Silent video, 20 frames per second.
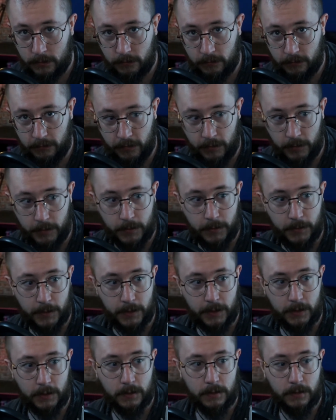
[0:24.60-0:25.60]
very
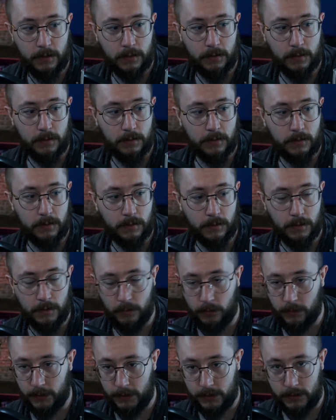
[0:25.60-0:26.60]
quick and
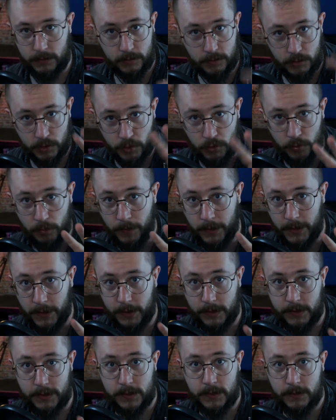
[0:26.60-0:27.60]
with 2
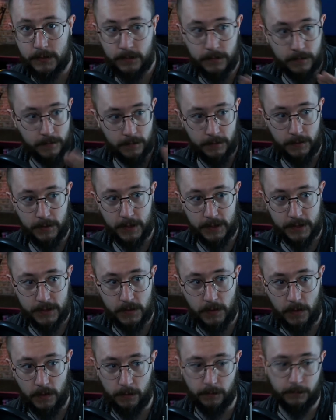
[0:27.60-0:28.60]
paints. That's all.